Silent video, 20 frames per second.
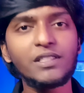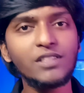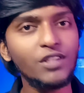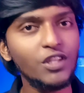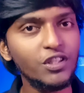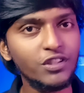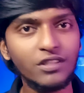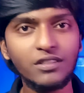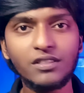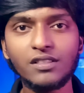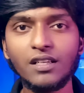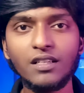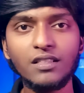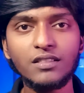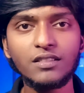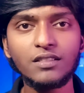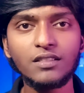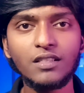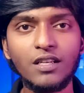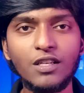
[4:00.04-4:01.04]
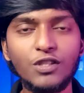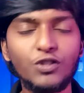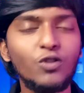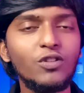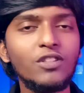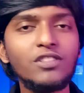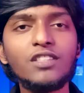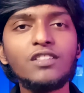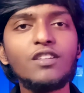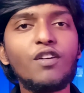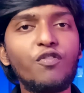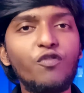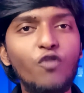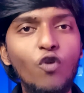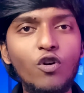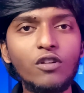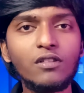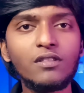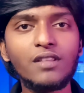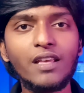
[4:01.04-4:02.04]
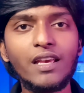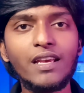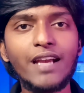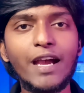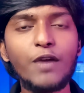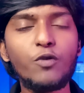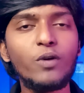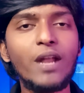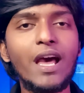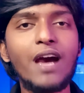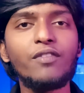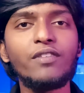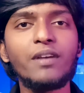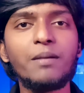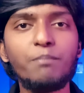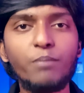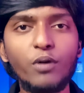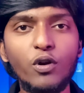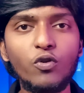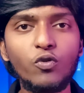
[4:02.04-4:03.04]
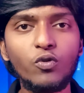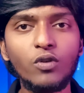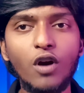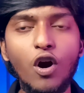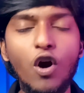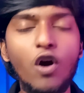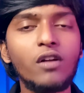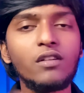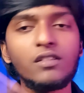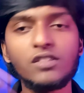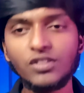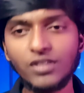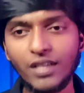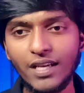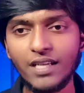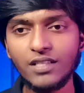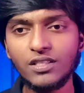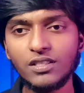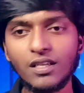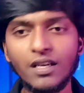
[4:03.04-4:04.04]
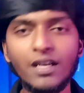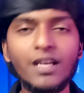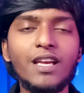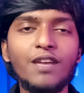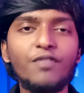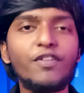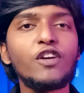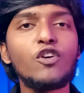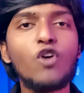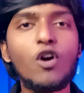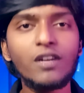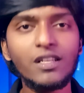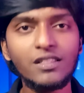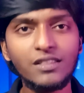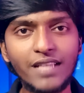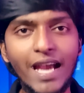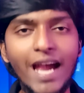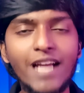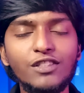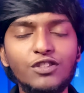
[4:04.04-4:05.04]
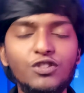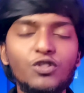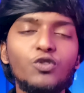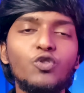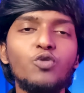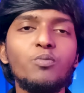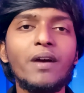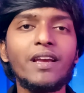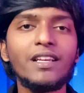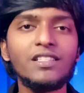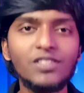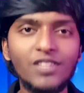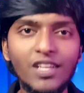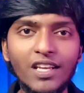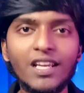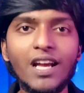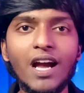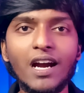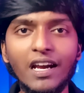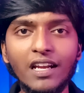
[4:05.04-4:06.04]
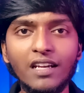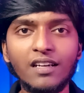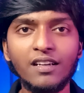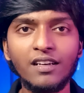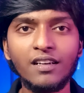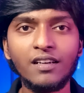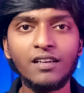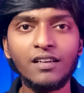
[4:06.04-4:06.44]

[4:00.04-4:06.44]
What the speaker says: presentation skills. So this is the fourth thing I would have improved or changed if I got a chance to do my engineering again.